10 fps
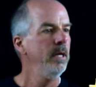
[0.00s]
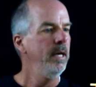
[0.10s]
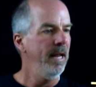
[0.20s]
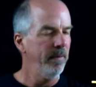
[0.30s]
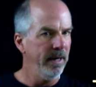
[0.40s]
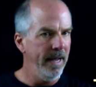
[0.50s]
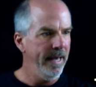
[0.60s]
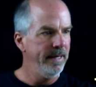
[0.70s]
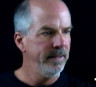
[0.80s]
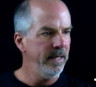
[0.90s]
And I'm going to
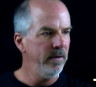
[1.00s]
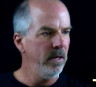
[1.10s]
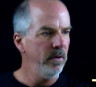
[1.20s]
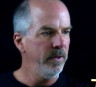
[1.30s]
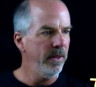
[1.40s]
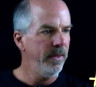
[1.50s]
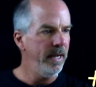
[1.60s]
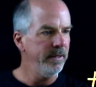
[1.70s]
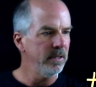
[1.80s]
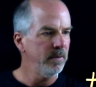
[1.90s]
add a 0 in the
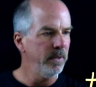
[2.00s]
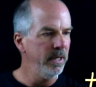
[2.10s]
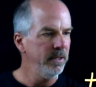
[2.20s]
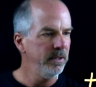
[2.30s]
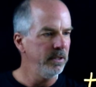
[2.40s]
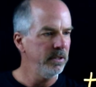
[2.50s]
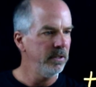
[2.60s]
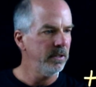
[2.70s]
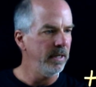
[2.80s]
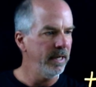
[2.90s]
thousandths place just
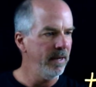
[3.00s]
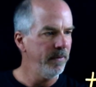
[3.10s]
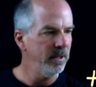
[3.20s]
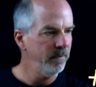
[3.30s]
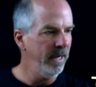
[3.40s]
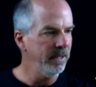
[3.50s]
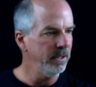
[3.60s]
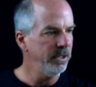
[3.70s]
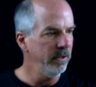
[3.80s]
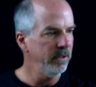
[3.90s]
to take up the space to
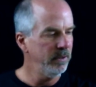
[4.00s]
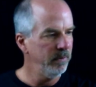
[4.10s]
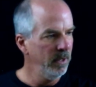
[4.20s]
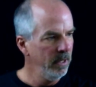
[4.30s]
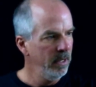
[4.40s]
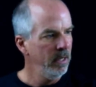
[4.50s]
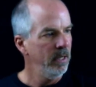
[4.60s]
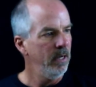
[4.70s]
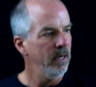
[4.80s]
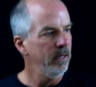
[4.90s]
show this
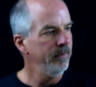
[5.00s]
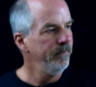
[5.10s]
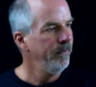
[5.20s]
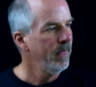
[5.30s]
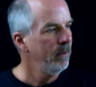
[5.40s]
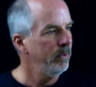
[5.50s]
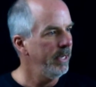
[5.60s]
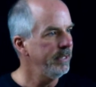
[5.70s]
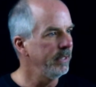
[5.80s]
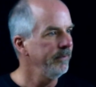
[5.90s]

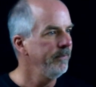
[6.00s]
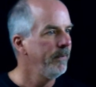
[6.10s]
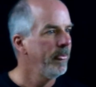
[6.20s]
placing.